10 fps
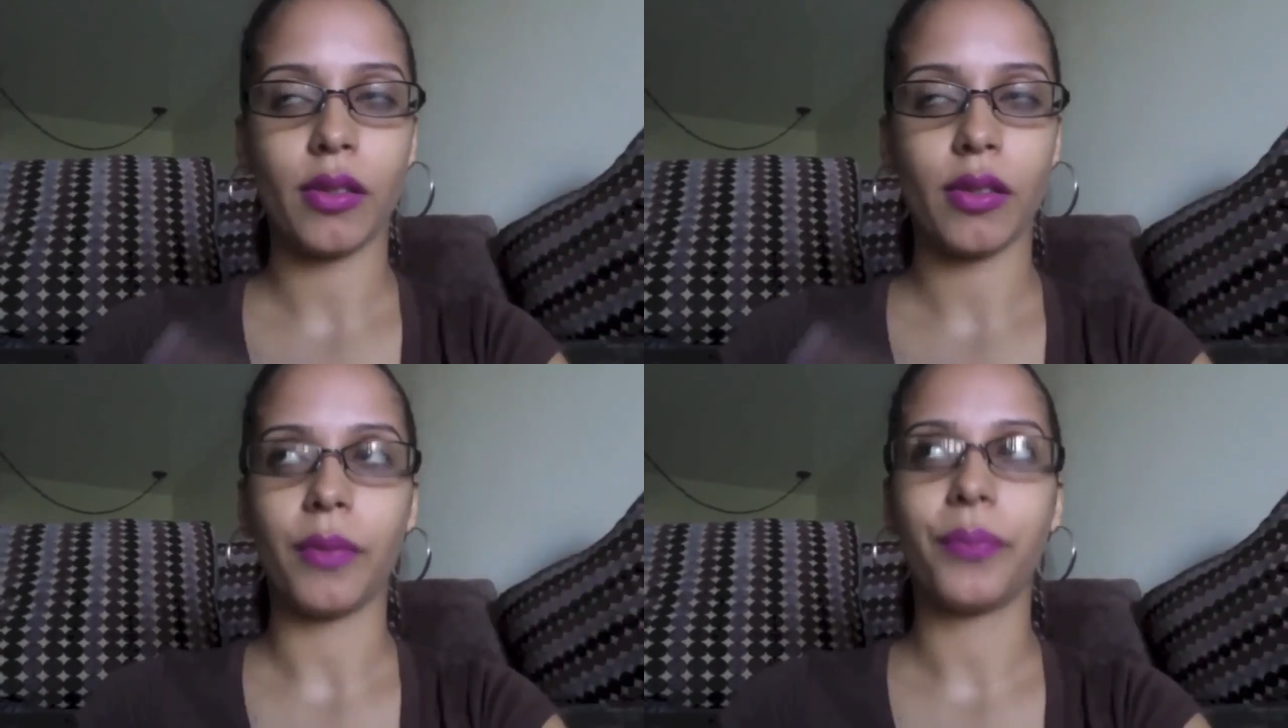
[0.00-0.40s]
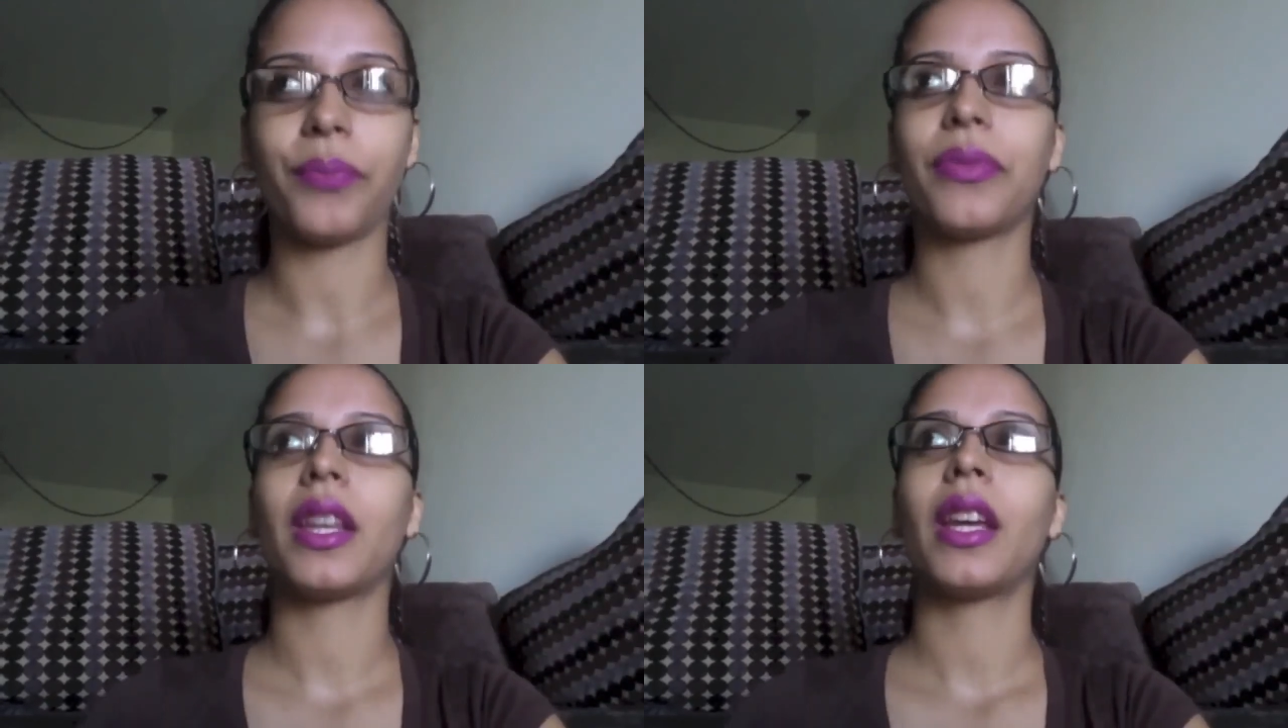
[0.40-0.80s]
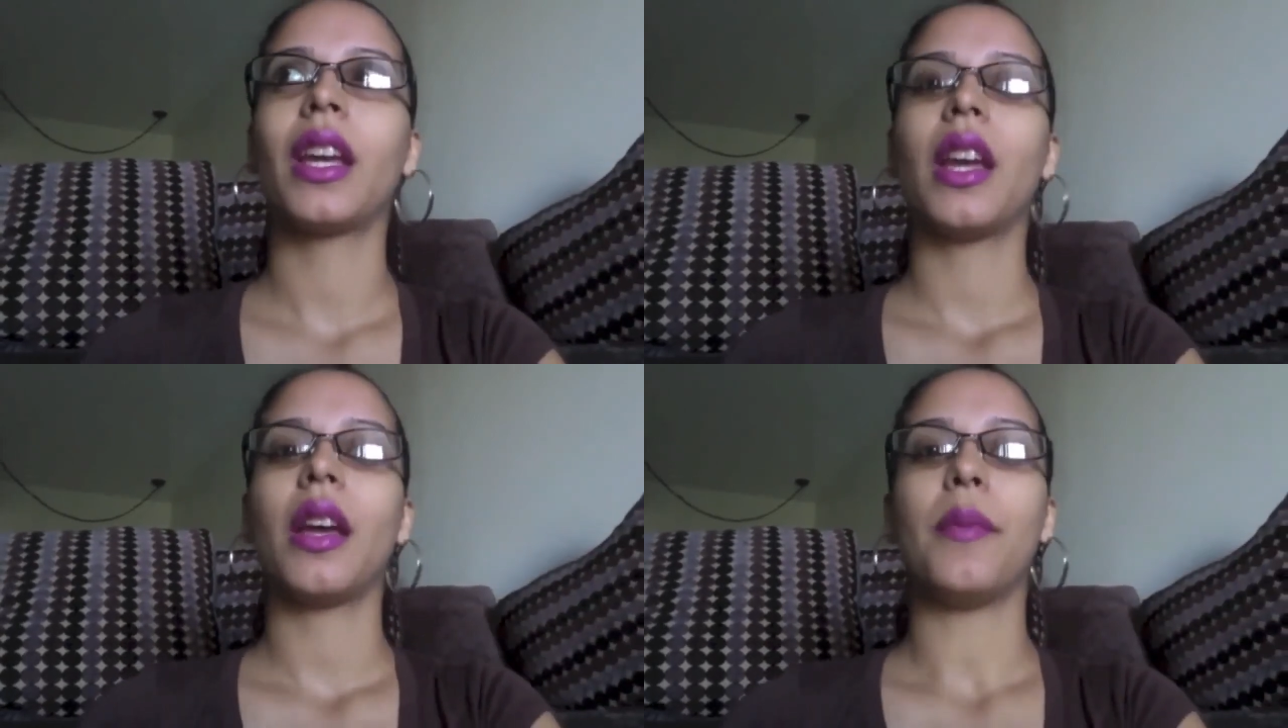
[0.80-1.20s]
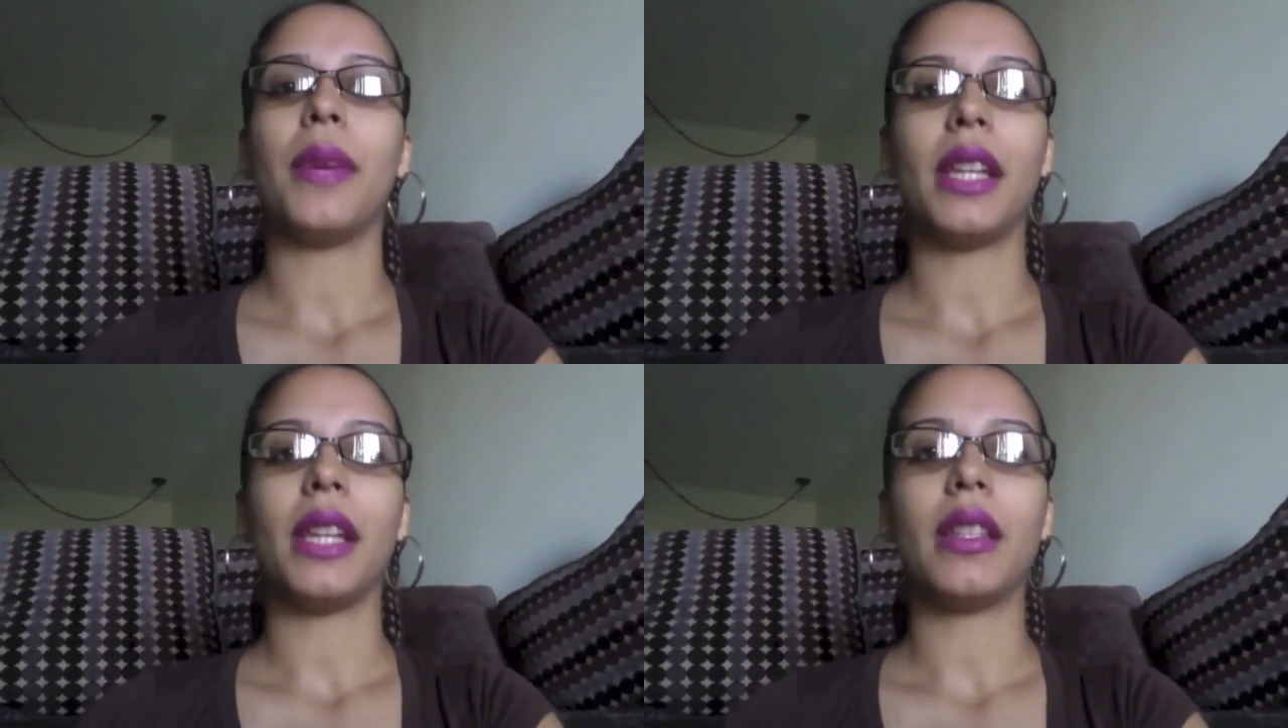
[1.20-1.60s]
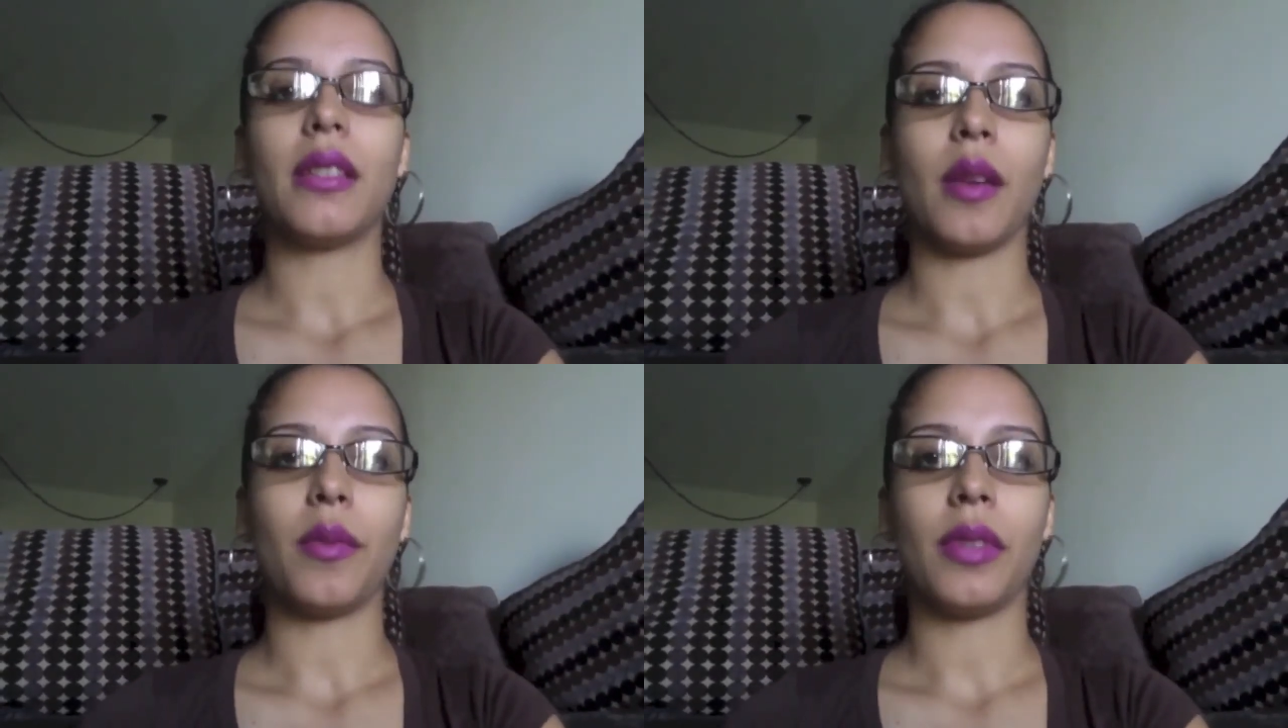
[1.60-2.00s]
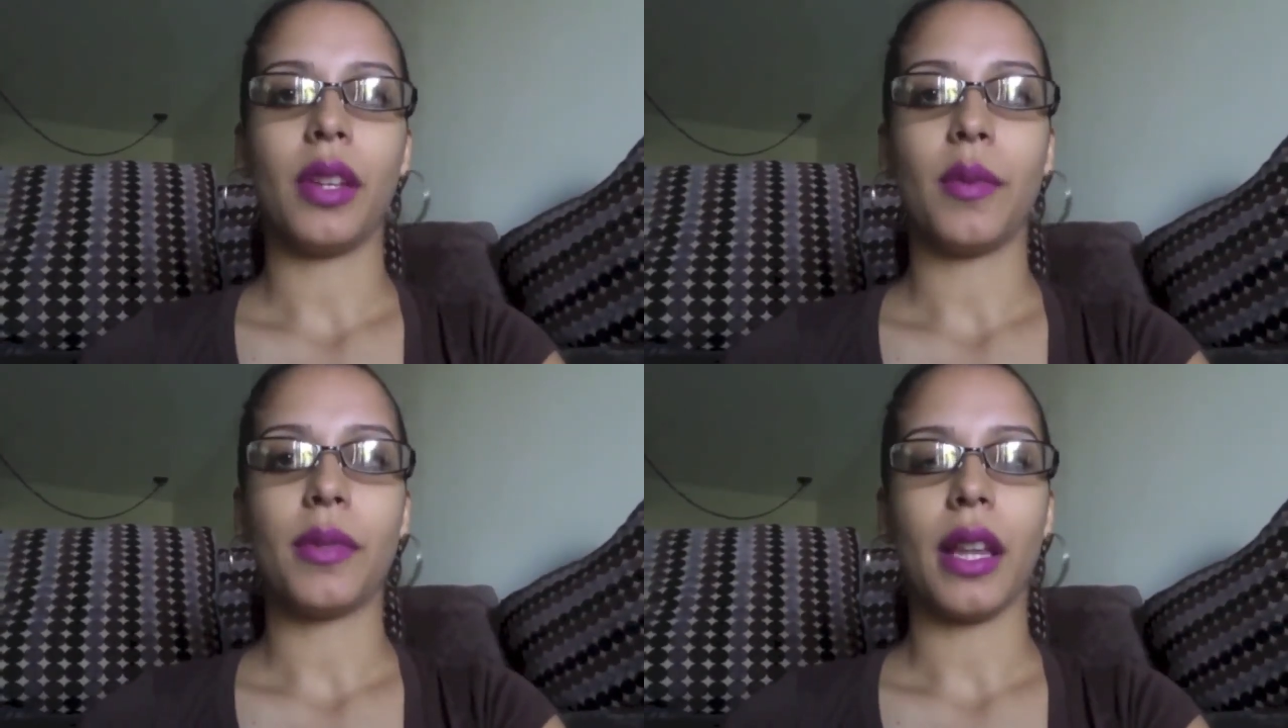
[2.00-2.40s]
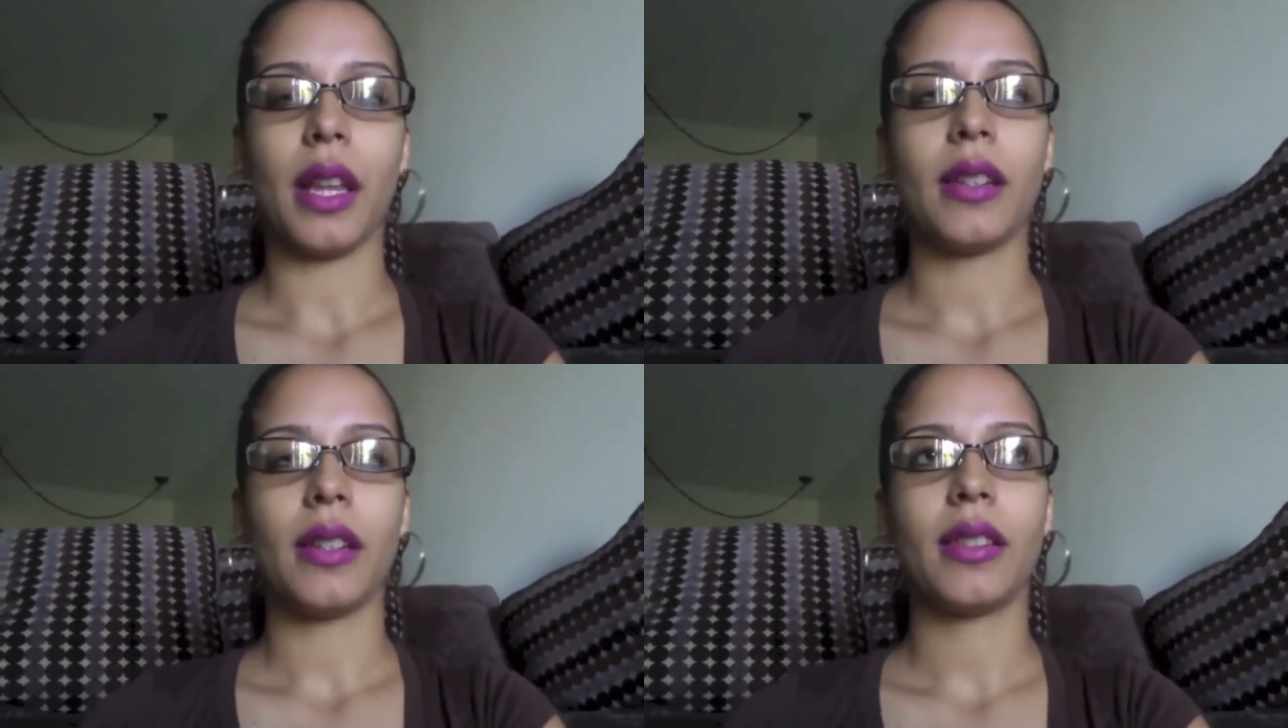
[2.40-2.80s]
So, but it does help. It helps a lot.